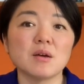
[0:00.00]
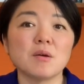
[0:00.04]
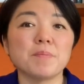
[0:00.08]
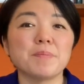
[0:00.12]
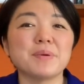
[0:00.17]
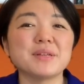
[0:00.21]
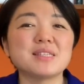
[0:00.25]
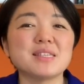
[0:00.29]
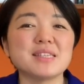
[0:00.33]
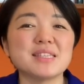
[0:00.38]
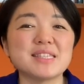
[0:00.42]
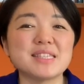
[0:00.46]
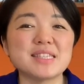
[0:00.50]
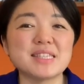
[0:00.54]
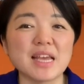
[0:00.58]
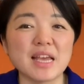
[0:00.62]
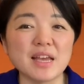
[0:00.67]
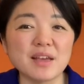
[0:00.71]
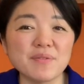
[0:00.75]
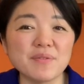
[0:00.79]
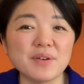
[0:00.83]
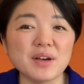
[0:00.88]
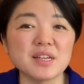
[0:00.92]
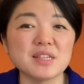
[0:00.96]
but to
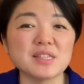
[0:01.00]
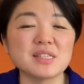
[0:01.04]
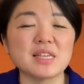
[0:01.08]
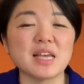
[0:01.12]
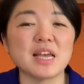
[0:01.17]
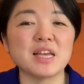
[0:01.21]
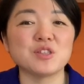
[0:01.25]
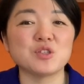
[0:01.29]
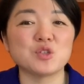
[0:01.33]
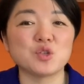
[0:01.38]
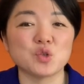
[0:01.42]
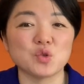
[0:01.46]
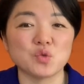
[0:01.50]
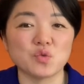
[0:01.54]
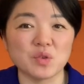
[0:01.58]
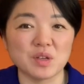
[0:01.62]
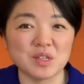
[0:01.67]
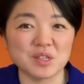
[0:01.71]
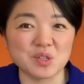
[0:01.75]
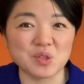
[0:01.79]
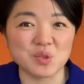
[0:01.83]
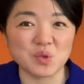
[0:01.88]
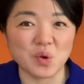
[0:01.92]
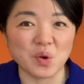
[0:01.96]
save us and to
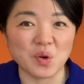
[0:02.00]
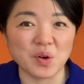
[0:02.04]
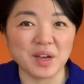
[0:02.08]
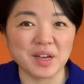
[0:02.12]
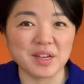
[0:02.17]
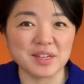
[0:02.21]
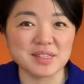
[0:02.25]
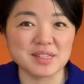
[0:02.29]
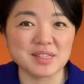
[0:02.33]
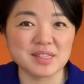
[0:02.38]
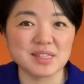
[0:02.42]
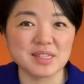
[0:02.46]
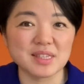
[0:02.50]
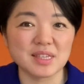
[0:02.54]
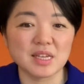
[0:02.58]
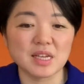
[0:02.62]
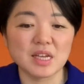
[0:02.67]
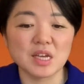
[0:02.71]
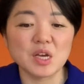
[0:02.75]
restore us.